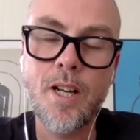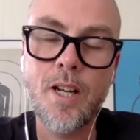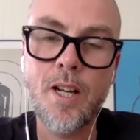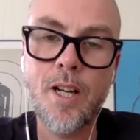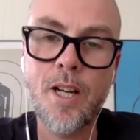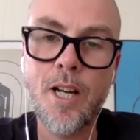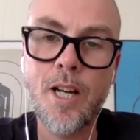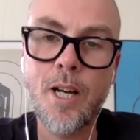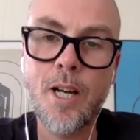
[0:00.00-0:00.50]

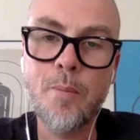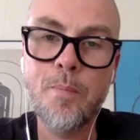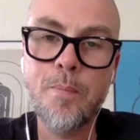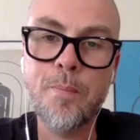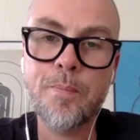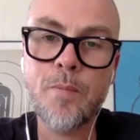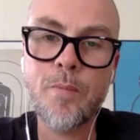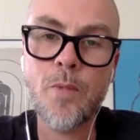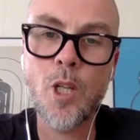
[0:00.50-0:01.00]

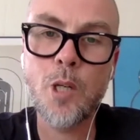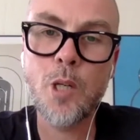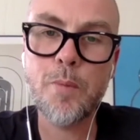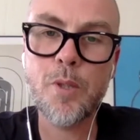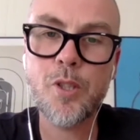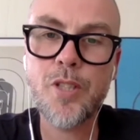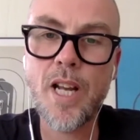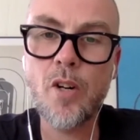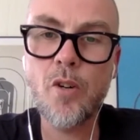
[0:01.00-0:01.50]

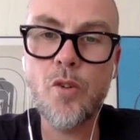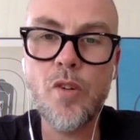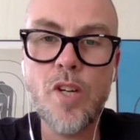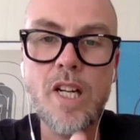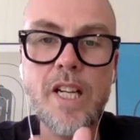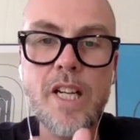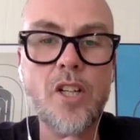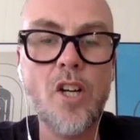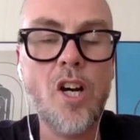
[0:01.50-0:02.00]
but they
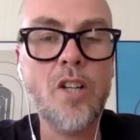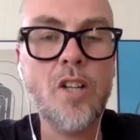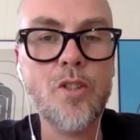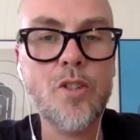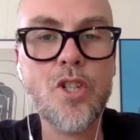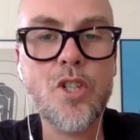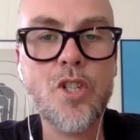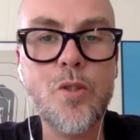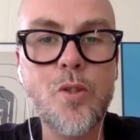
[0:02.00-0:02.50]
really
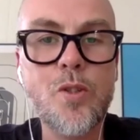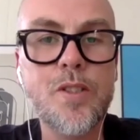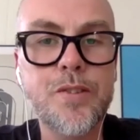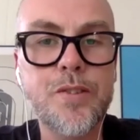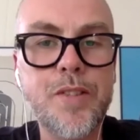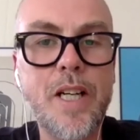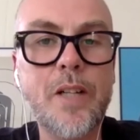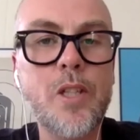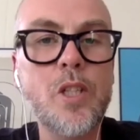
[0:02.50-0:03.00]
understood the
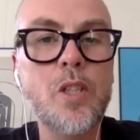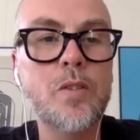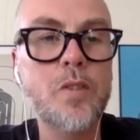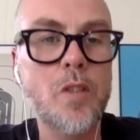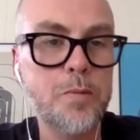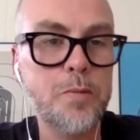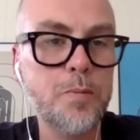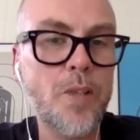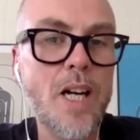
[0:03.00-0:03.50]
value
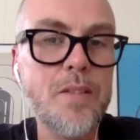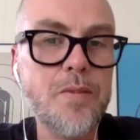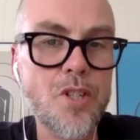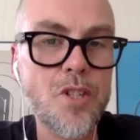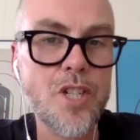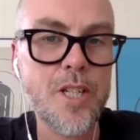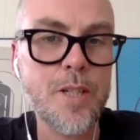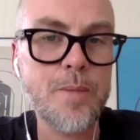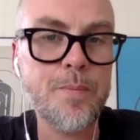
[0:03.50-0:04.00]
of privacy.